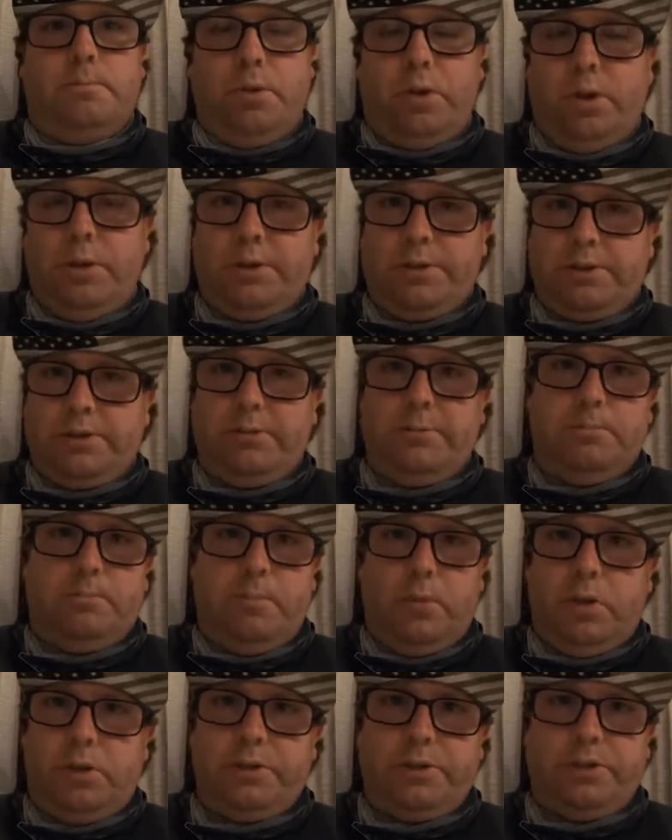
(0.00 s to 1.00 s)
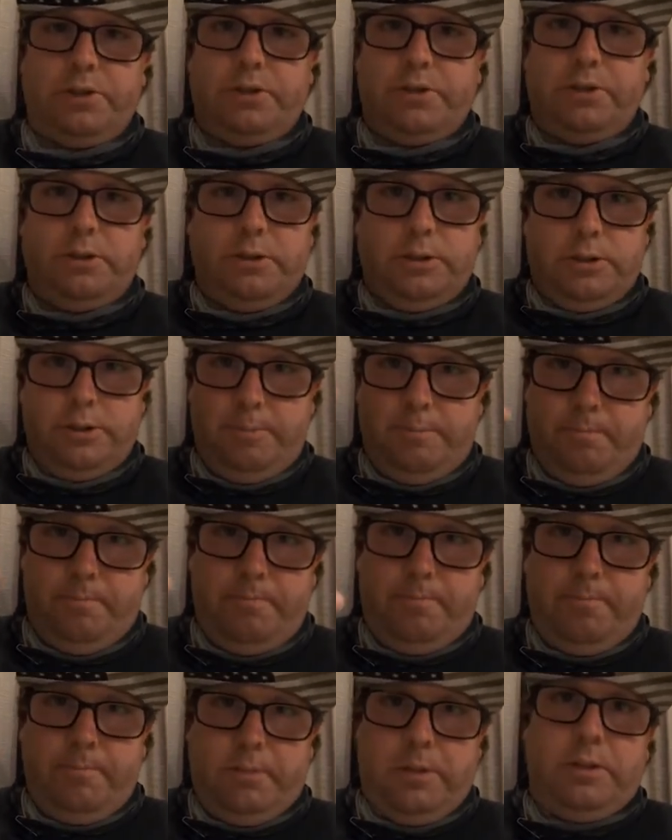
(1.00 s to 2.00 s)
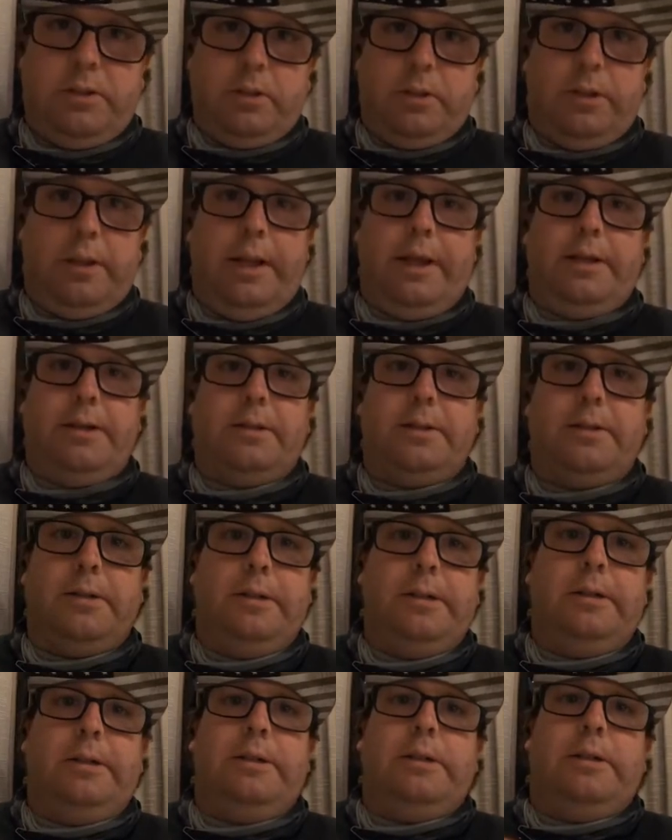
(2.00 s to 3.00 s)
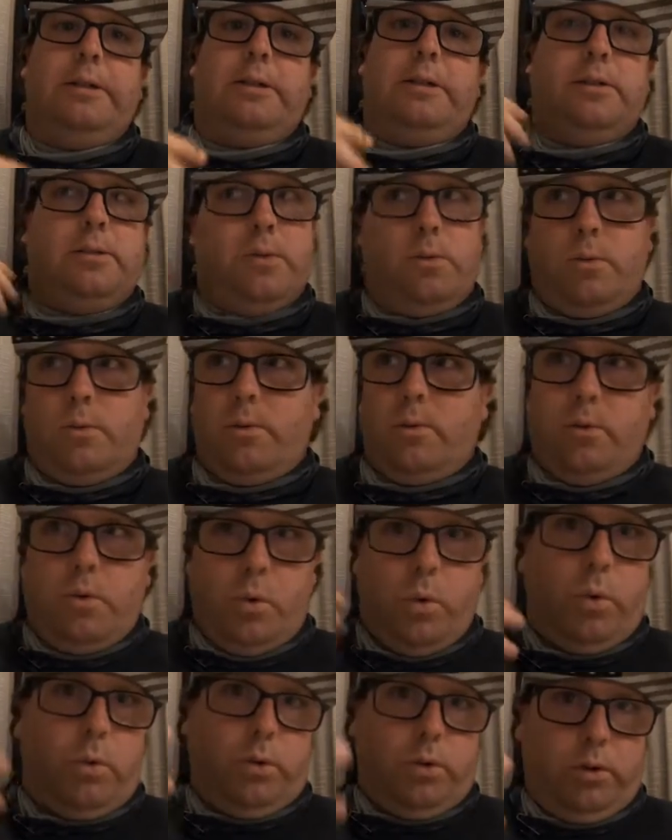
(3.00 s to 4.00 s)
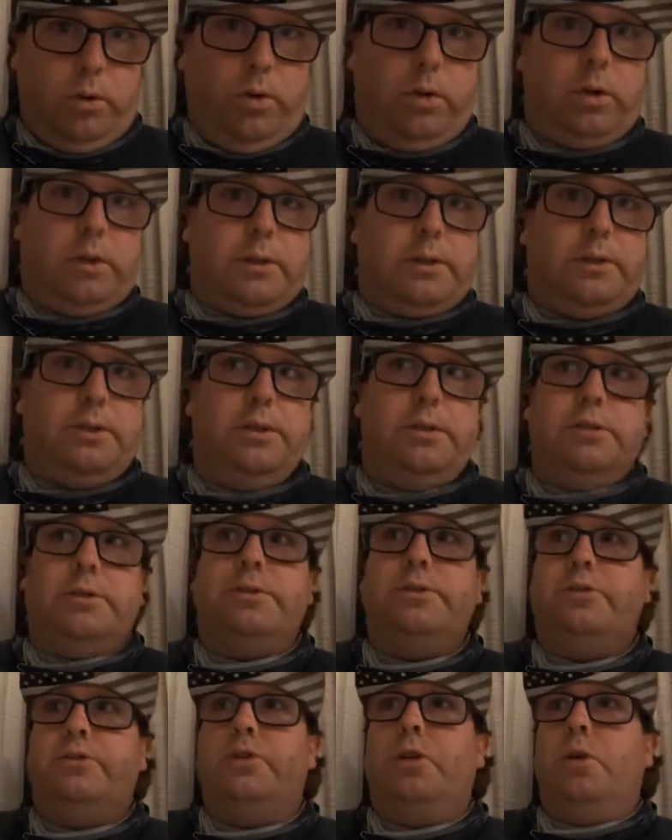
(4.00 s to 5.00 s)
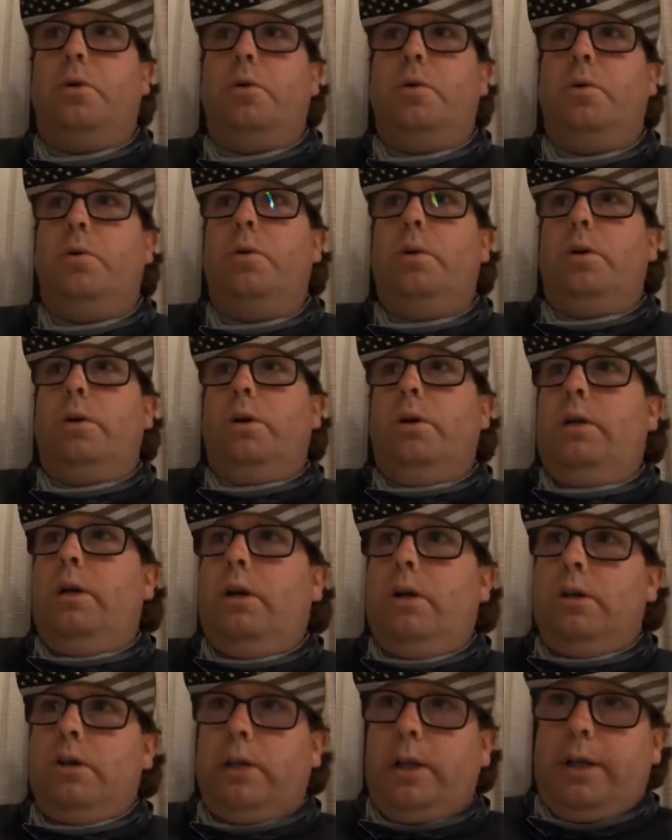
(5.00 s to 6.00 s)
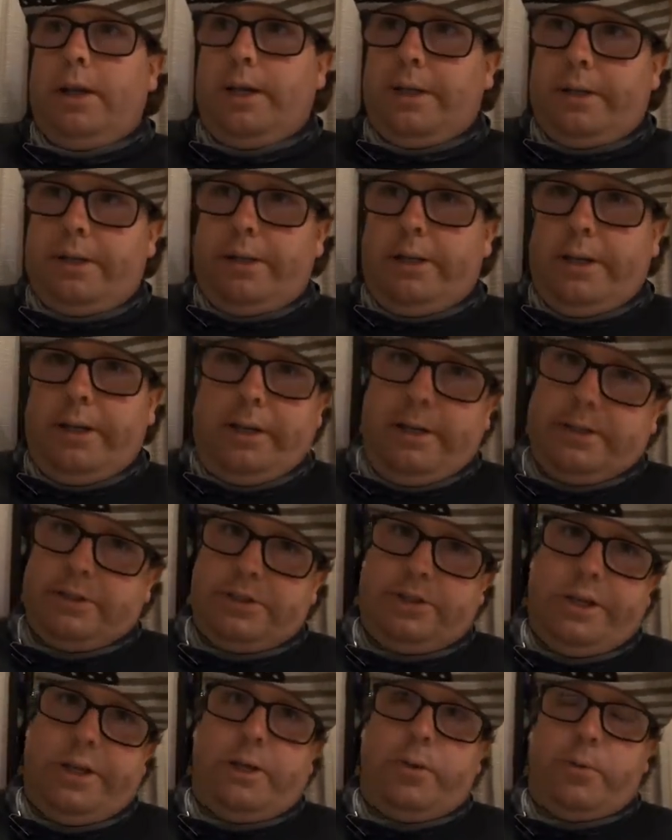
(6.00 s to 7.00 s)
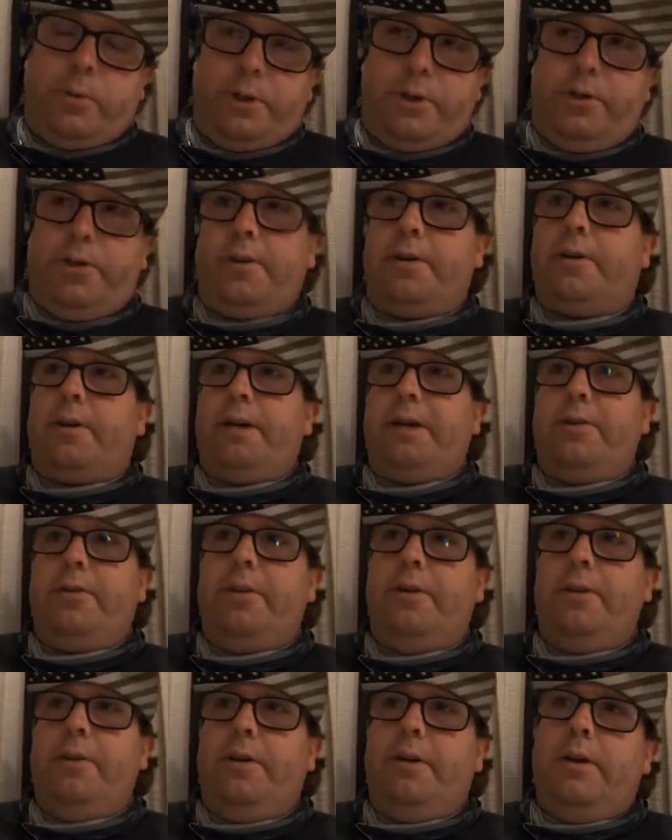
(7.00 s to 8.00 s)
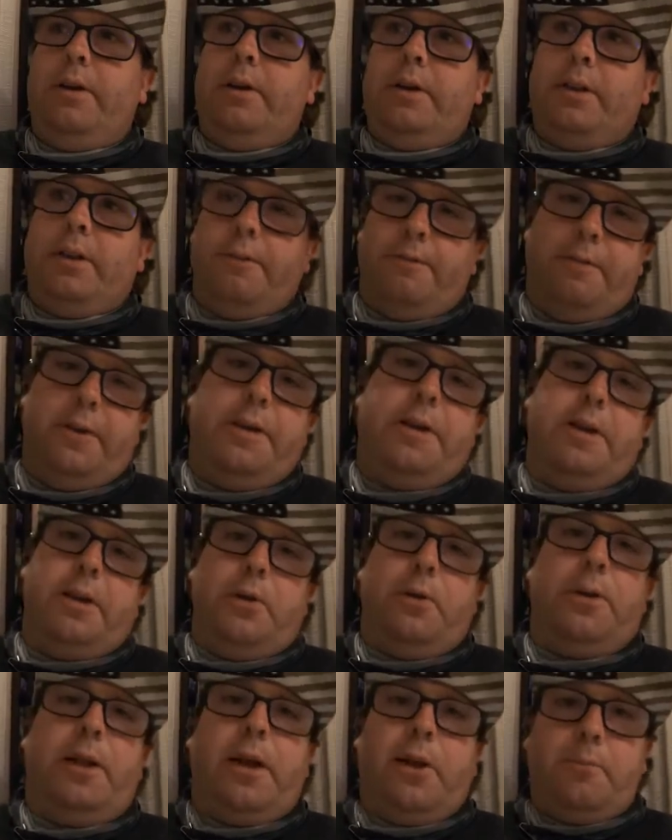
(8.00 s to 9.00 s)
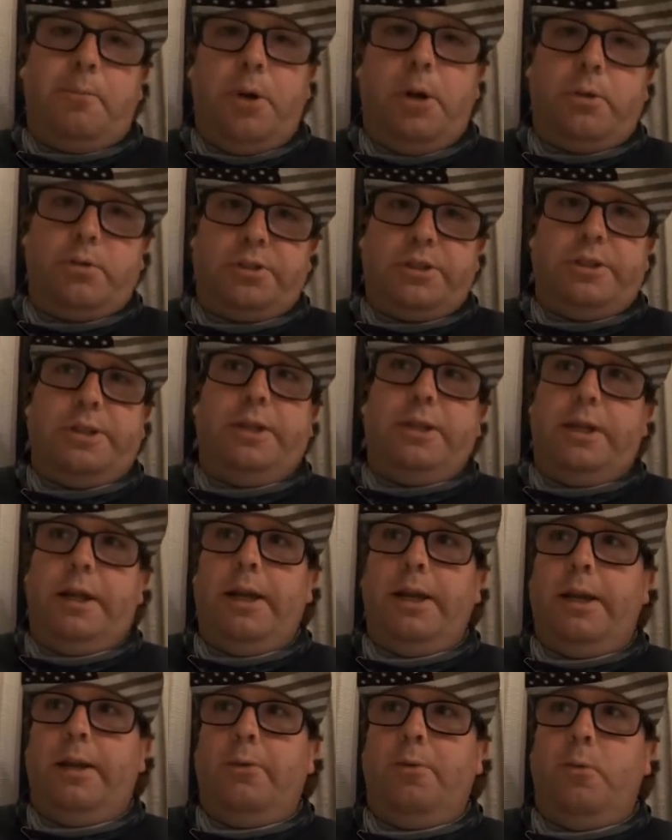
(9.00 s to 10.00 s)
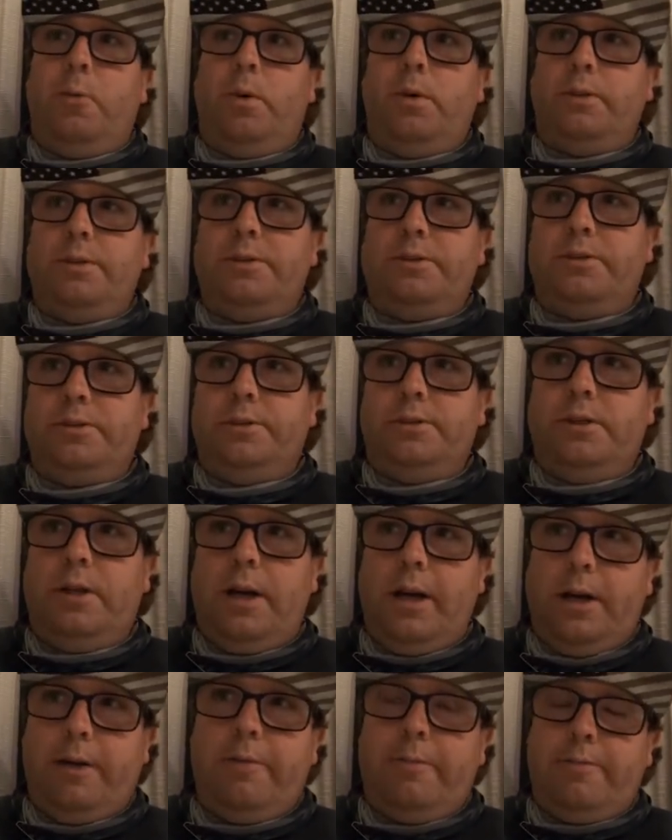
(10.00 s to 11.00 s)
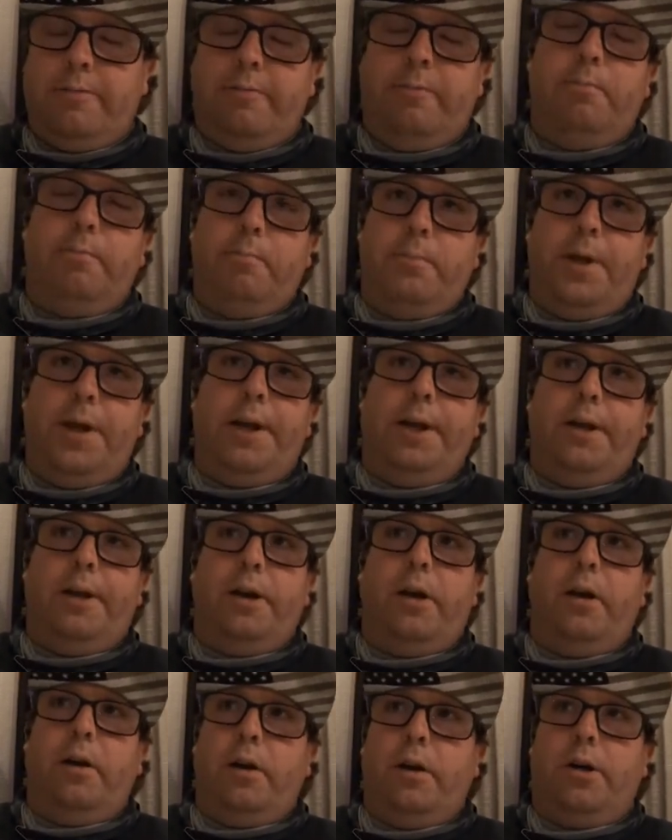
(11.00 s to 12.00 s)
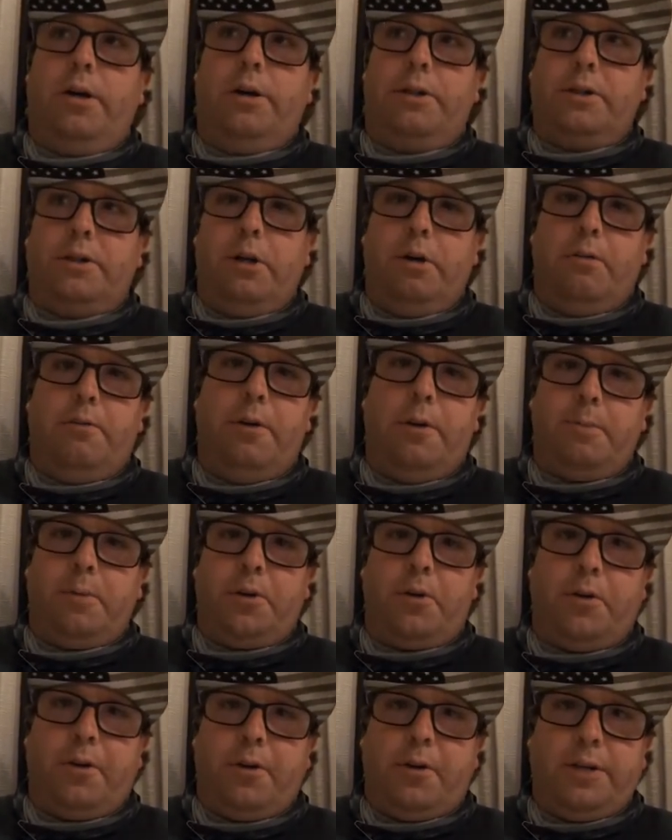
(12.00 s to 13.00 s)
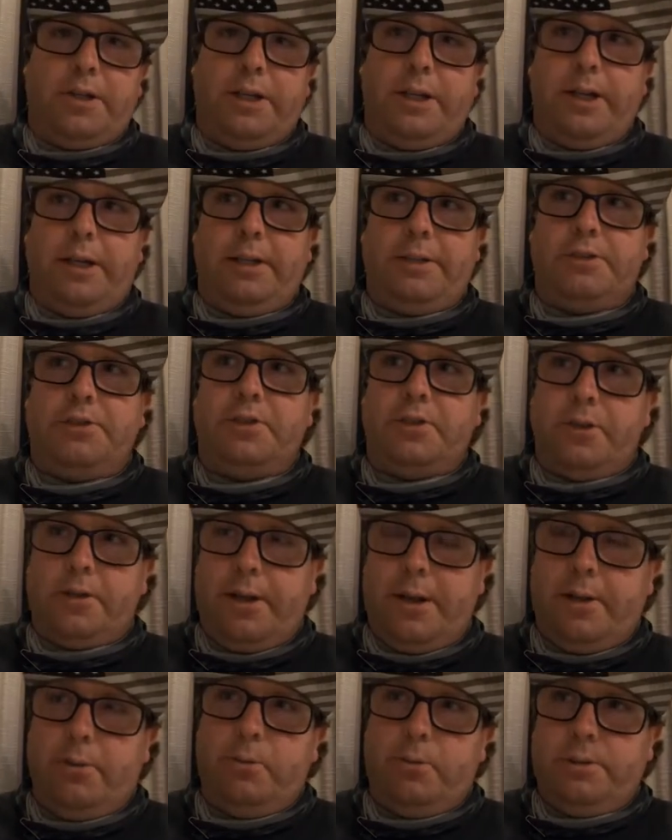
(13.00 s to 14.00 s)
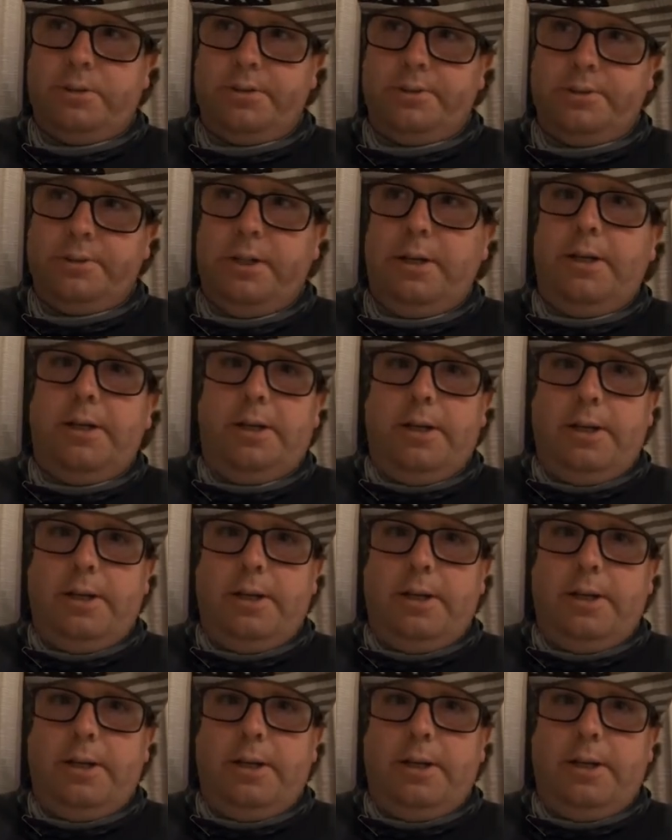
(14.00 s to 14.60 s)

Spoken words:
plus months later or longer. So, like, today's January 30th. The video that I posted today was, I've made on November 13th. So that was